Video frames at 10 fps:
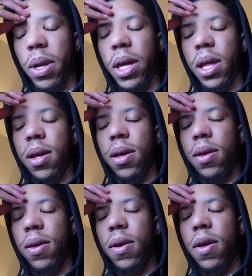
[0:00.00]
need
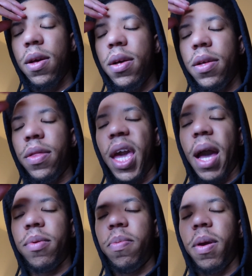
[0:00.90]
the
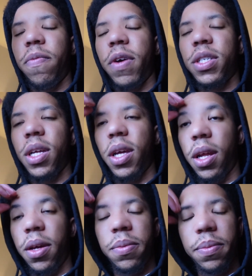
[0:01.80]
app to be able to fetch that data.